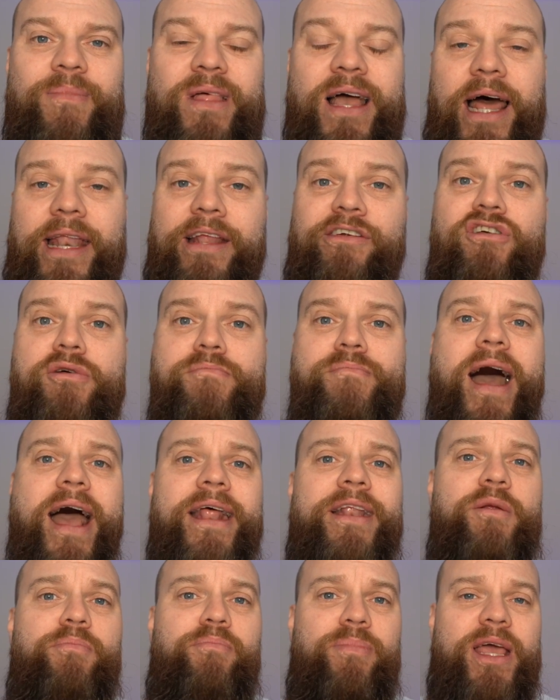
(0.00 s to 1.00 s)
and it
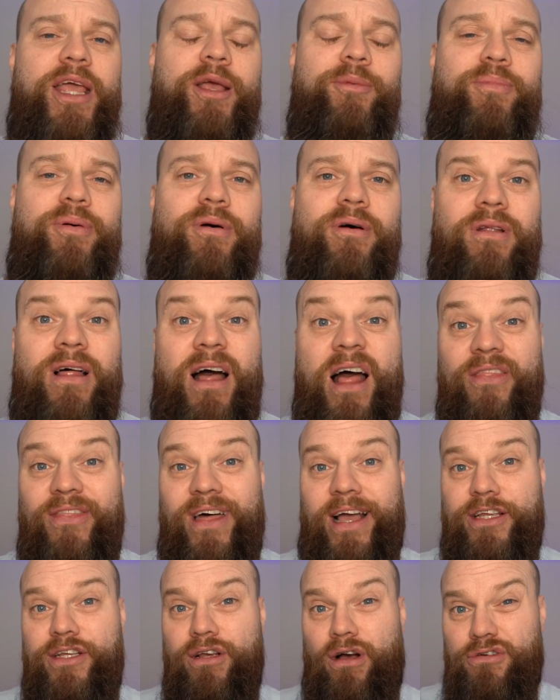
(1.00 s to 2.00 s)
reminded people
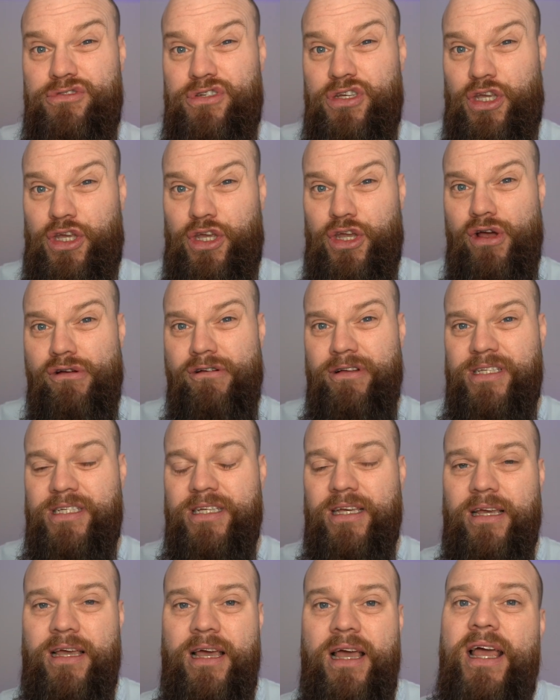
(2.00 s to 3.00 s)
that your
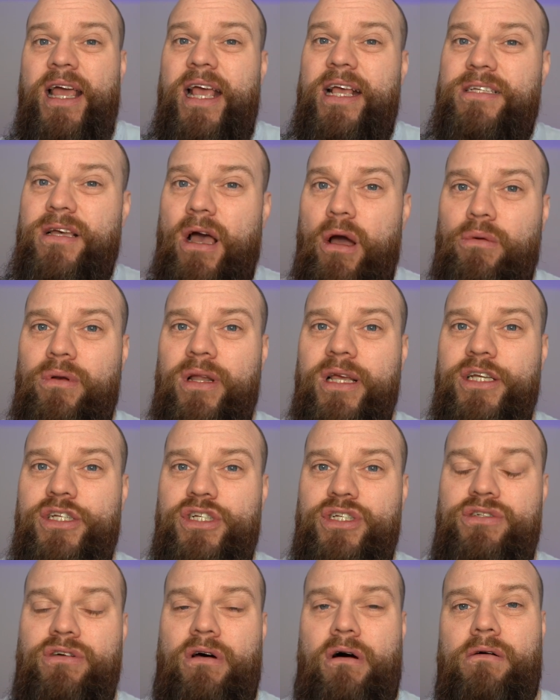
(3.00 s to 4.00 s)
security is only as
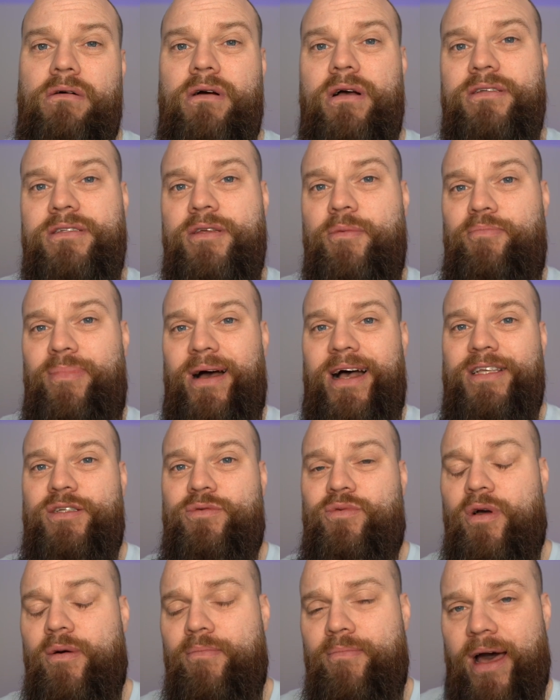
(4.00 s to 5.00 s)
strong as the
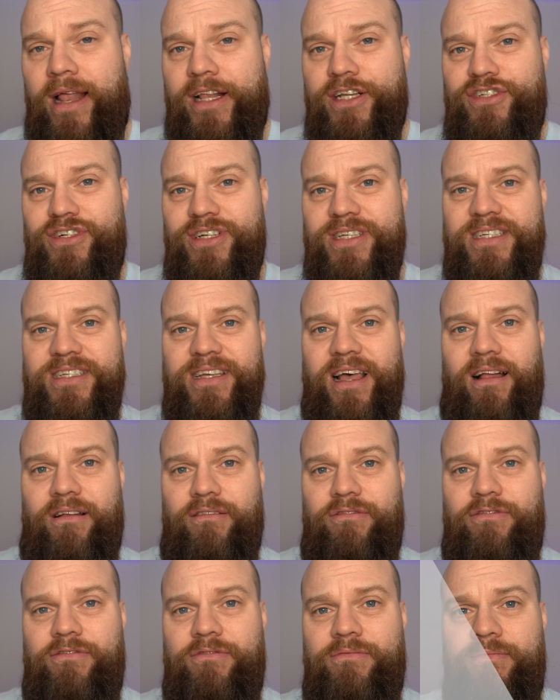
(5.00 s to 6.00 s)
password manager
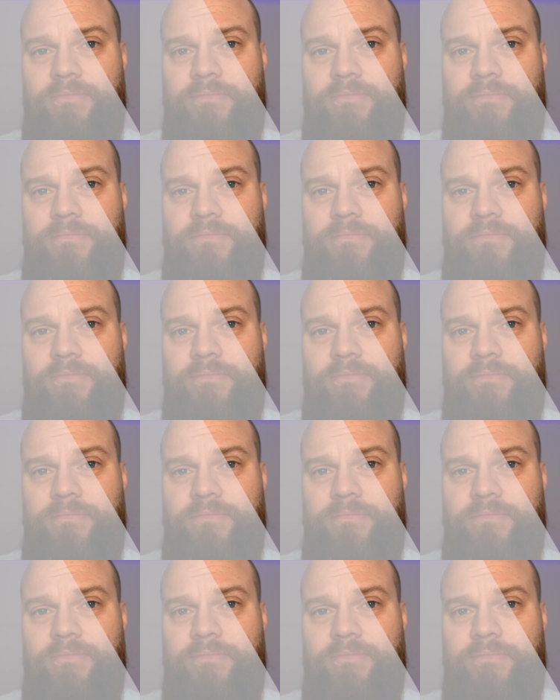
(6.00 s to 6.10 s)
itself.